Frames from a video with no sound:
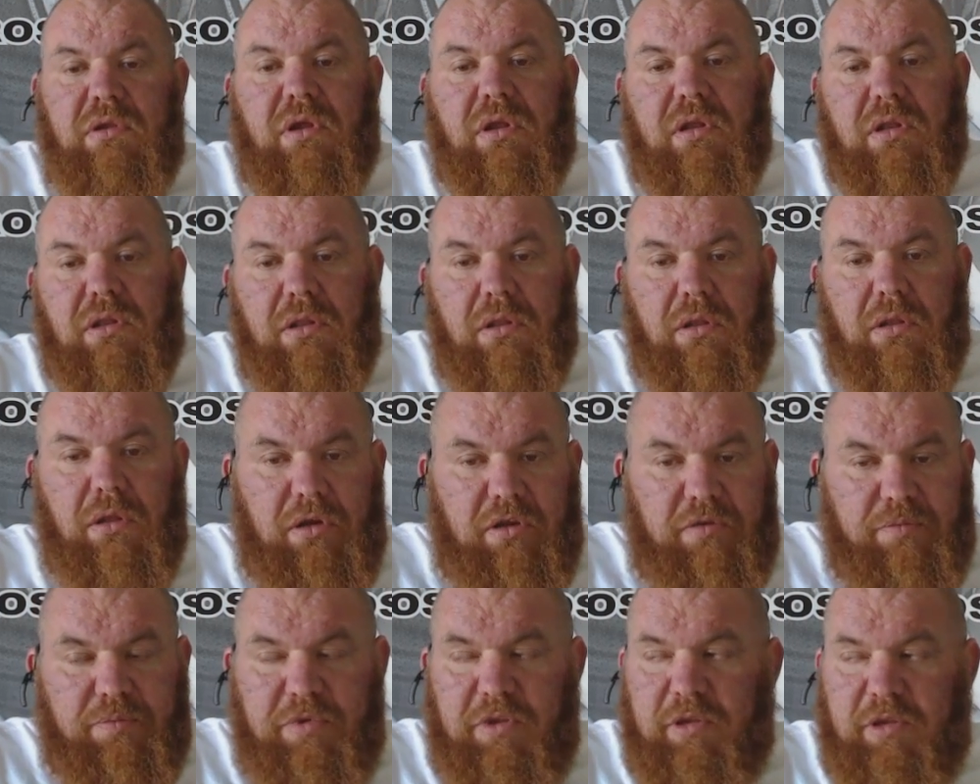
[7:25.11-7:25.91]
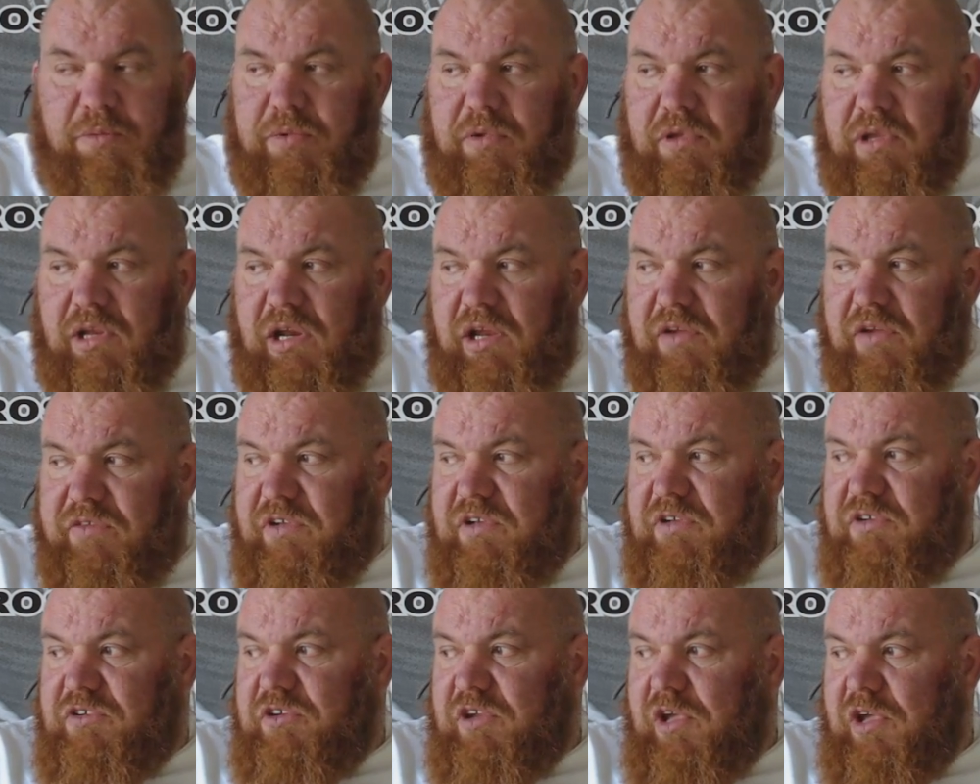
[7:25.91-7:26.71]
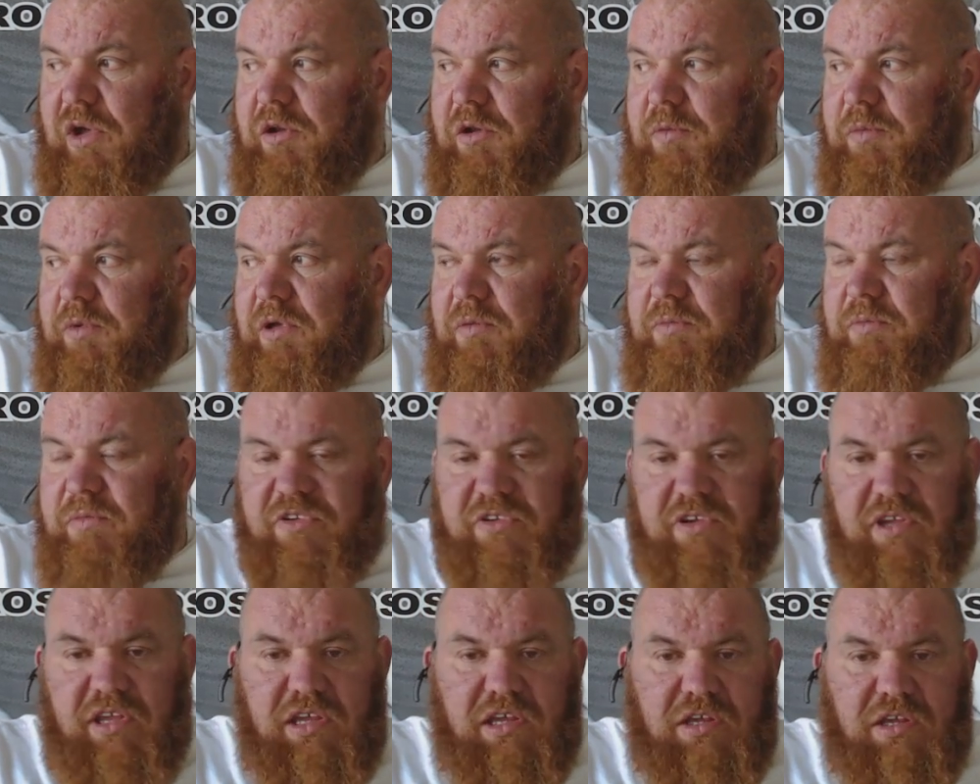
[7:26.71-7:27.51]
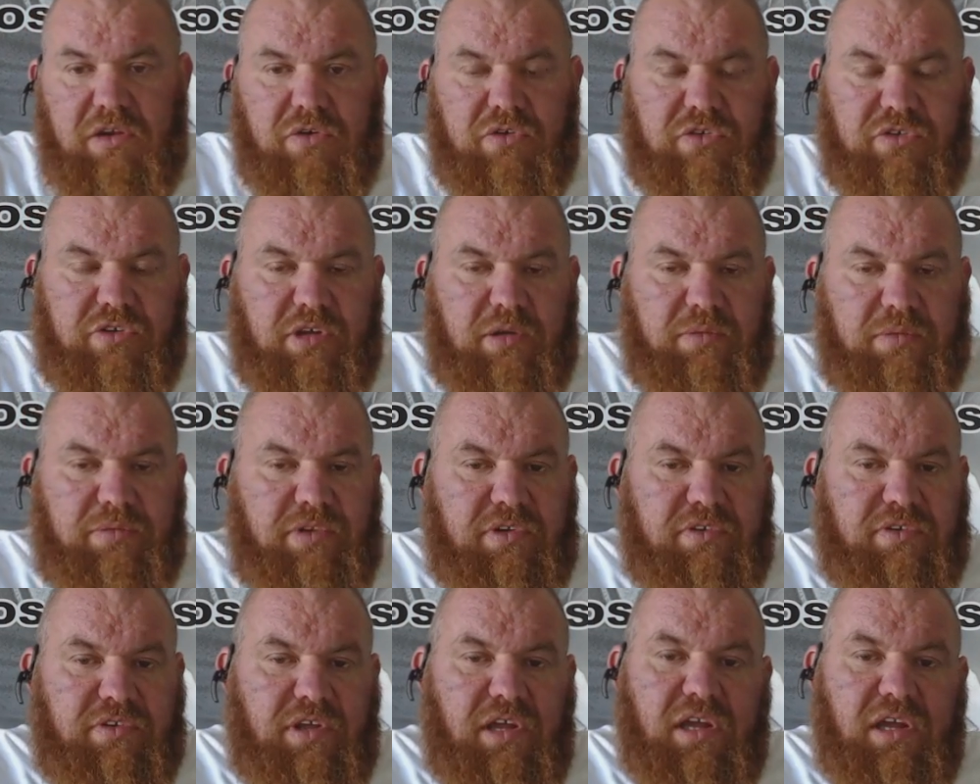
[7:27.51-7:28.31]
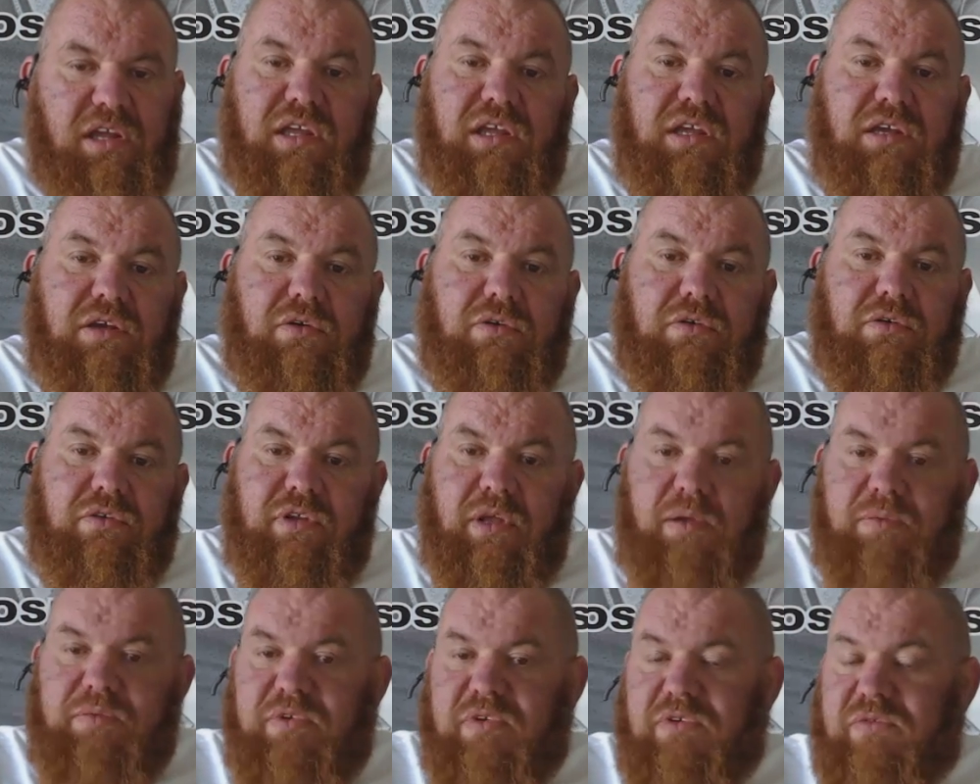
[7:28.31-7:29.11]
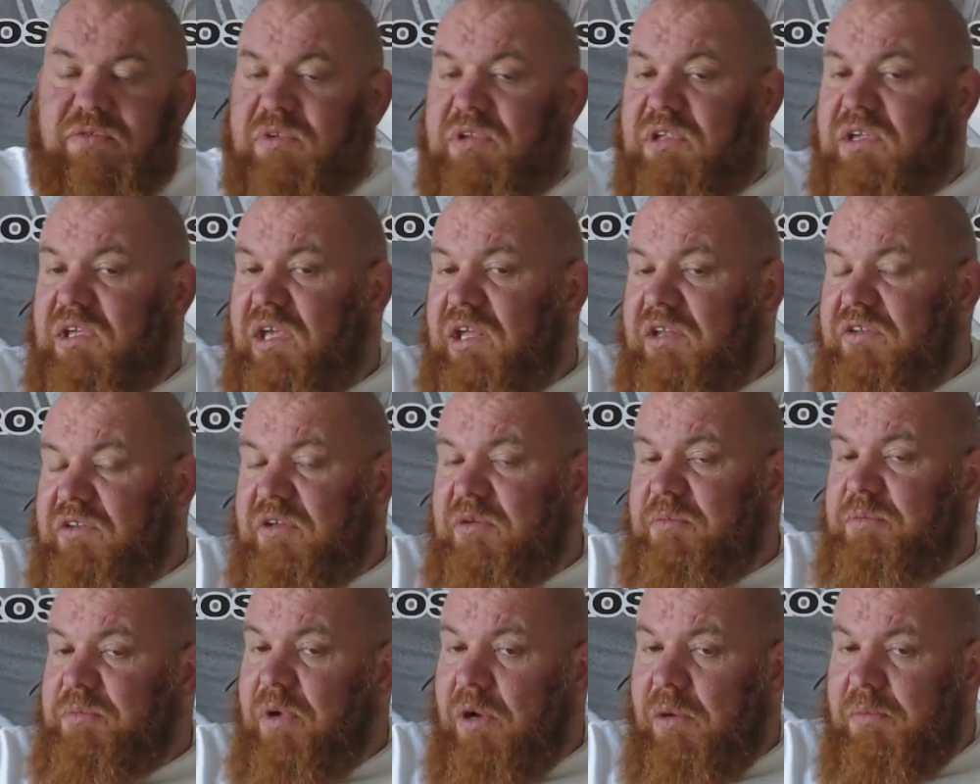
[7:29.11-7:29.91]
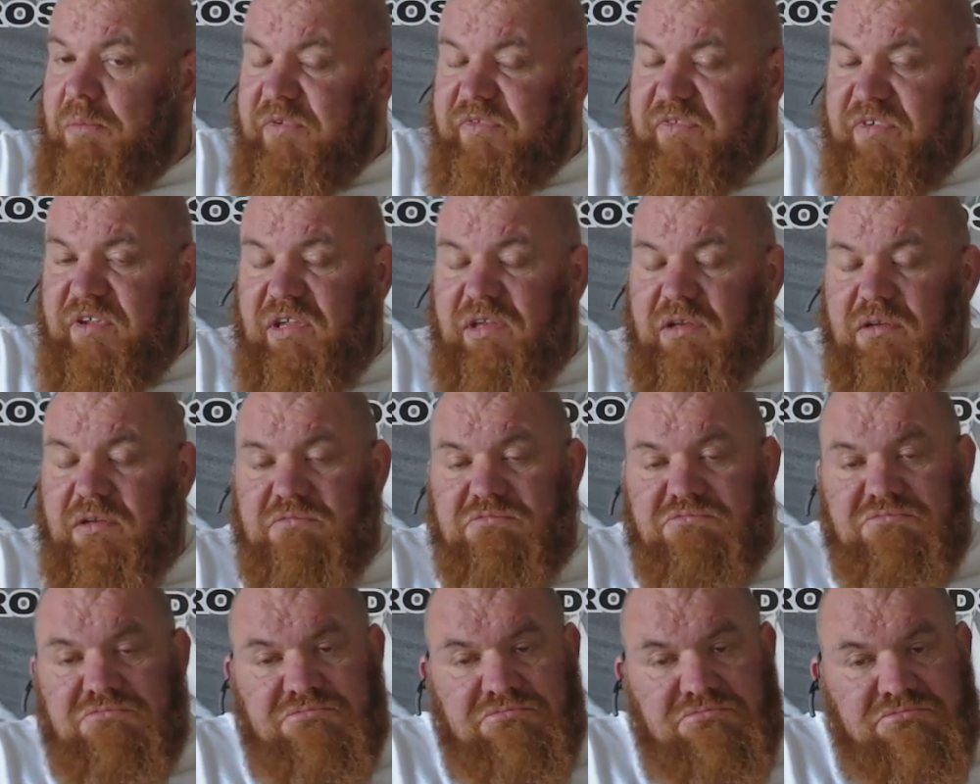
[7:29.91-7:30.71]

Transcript: a lot of people that I've seen shouting about this gear cause an abscess, that gear caused an abscess, when you get to the bottom of it,